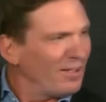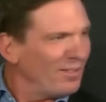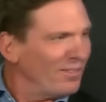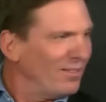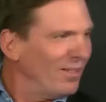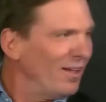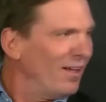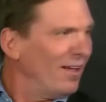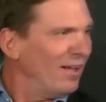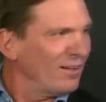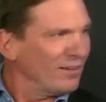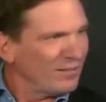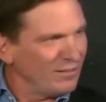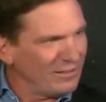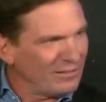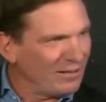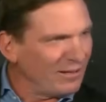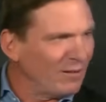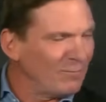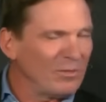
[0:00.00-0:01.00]
the
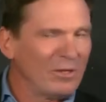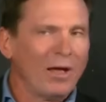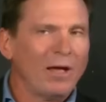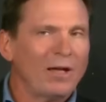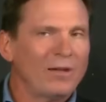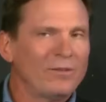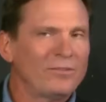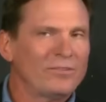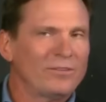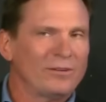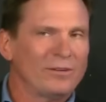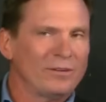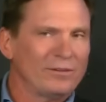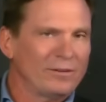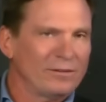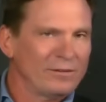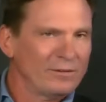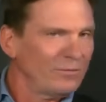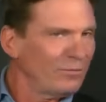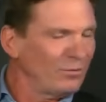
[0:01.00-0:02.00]
cleaning up the Hudson
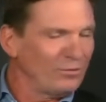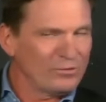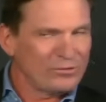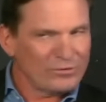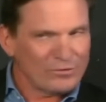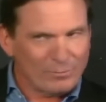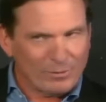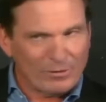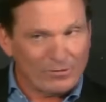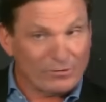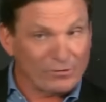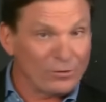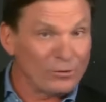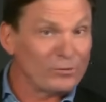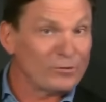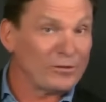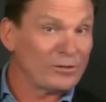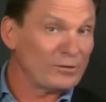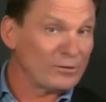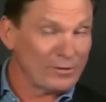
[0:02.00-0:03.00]
has been so
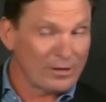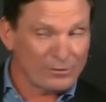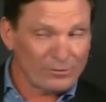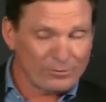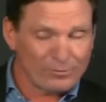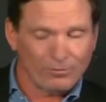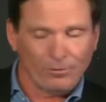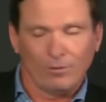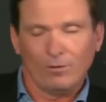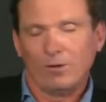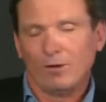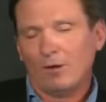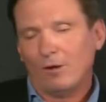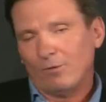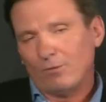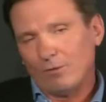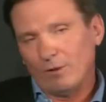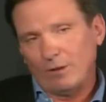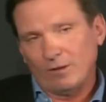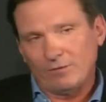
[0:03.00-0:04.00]
successful
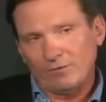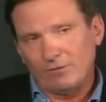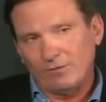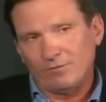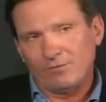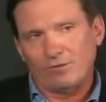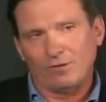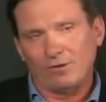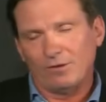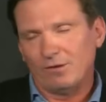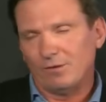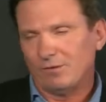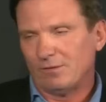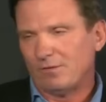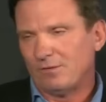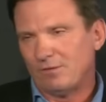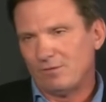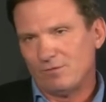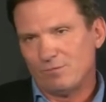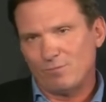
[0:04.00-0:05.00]
relative to,
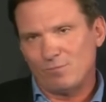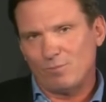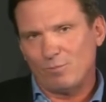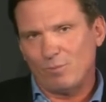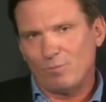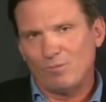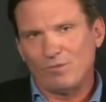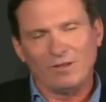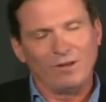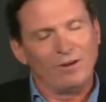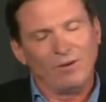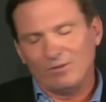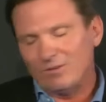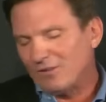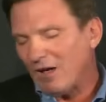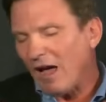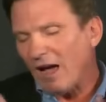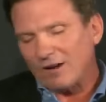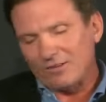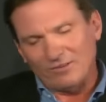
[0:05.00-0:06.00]
you know,
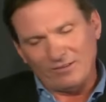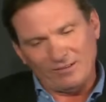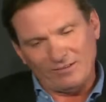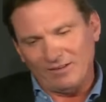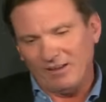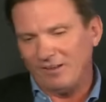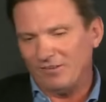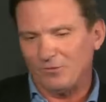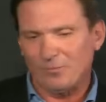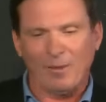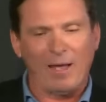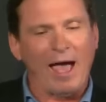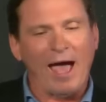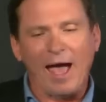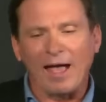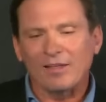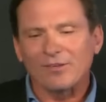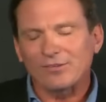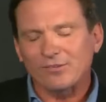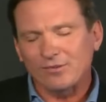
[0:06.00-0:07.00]
toxic days
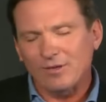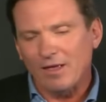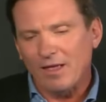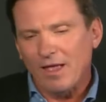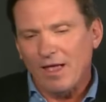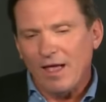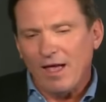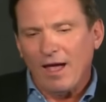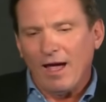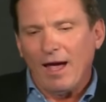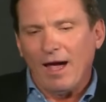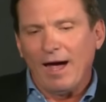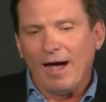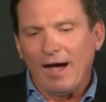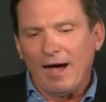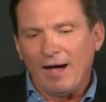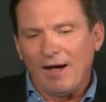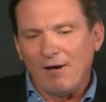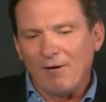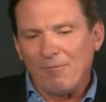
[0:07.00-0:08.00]
past.
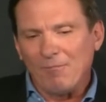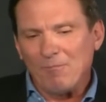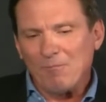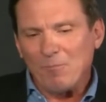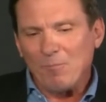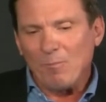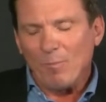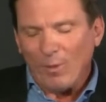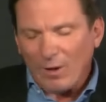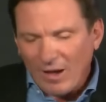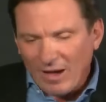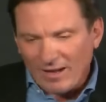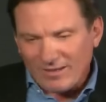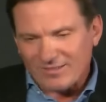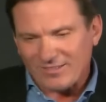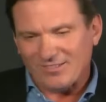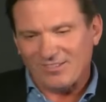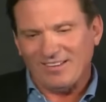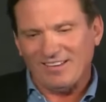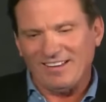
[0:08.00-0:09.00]

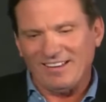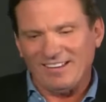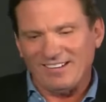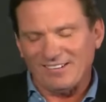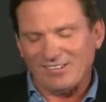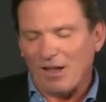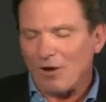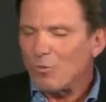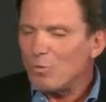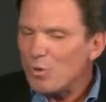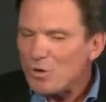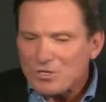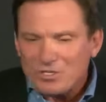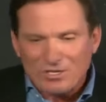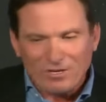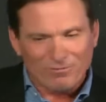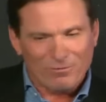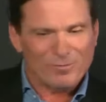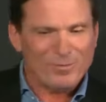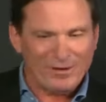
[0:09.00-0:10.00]
But it is, I
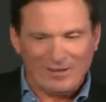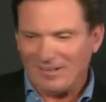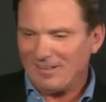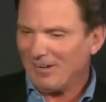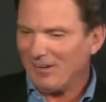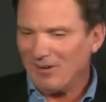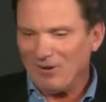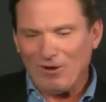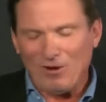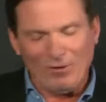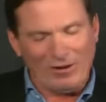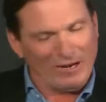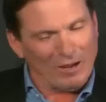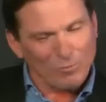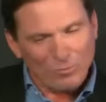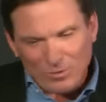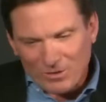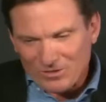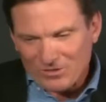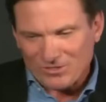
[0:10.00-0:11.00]
wish everybody could go, and I
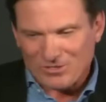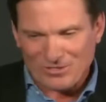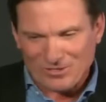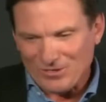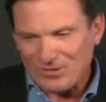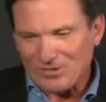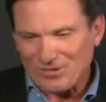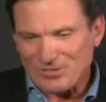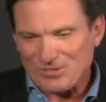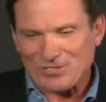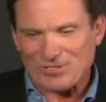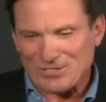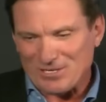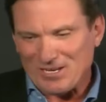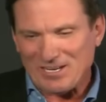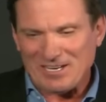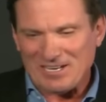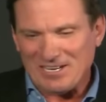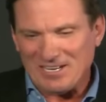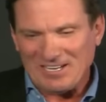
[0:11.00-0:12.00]
wish you could
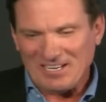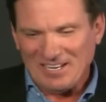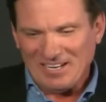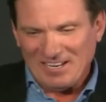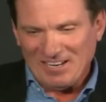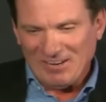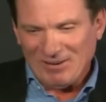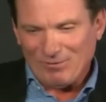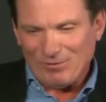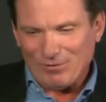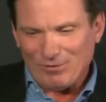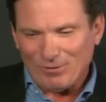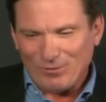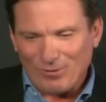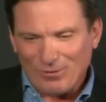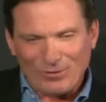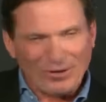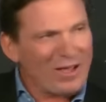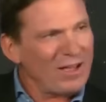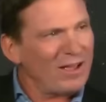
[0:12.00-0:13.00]
see with your
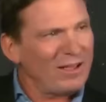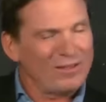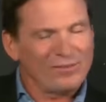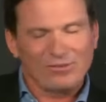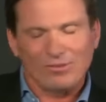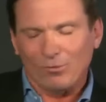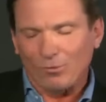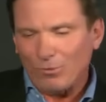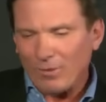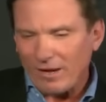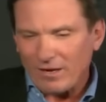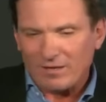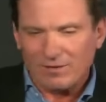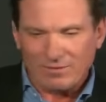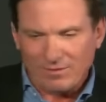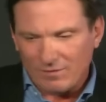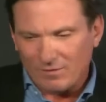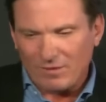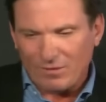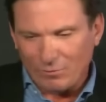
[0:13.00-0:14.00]
own eyes the rate
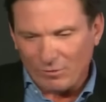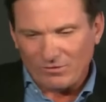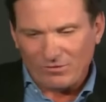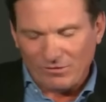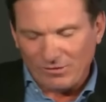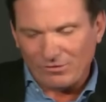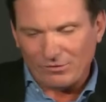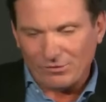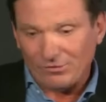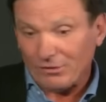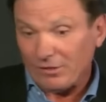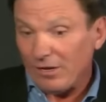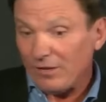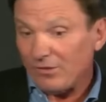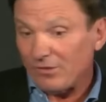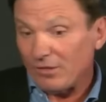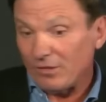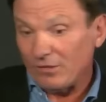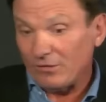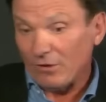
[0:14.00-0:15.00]
at which these are
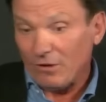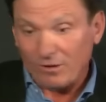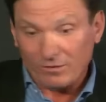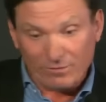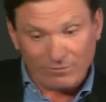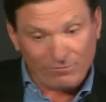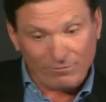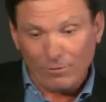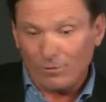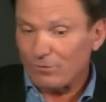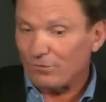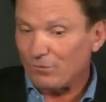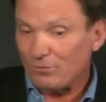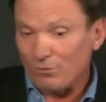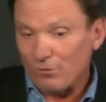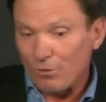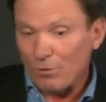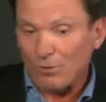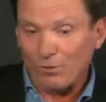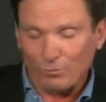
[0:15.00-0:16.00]
changing and talk to folks who
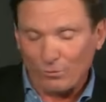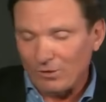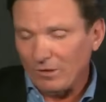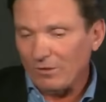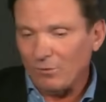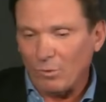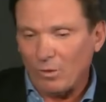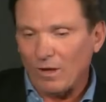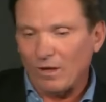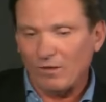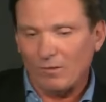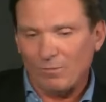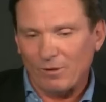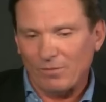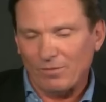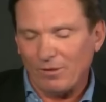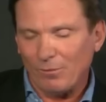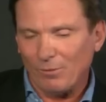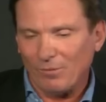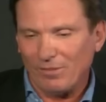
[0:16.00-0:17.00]
know it really well
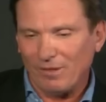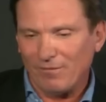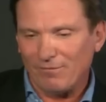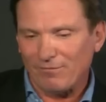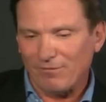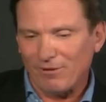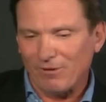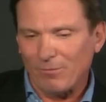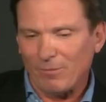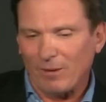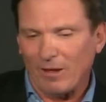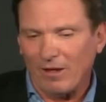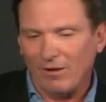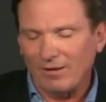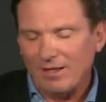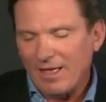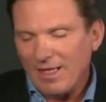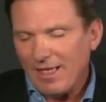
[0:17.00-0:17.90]
about what they fear about.